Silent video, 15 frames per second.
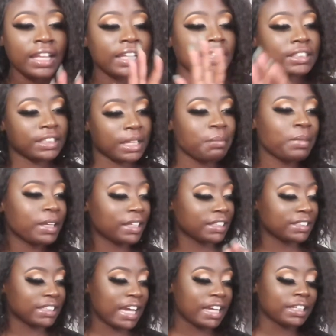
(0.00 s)
So let me get
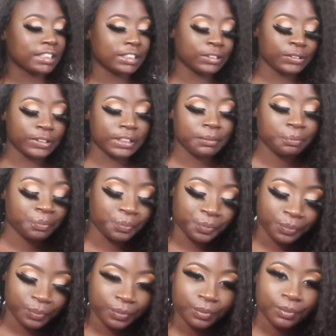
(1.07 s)
inside the story.
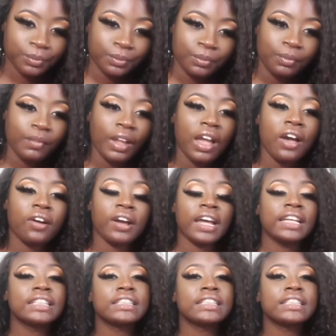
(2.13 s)
Okay,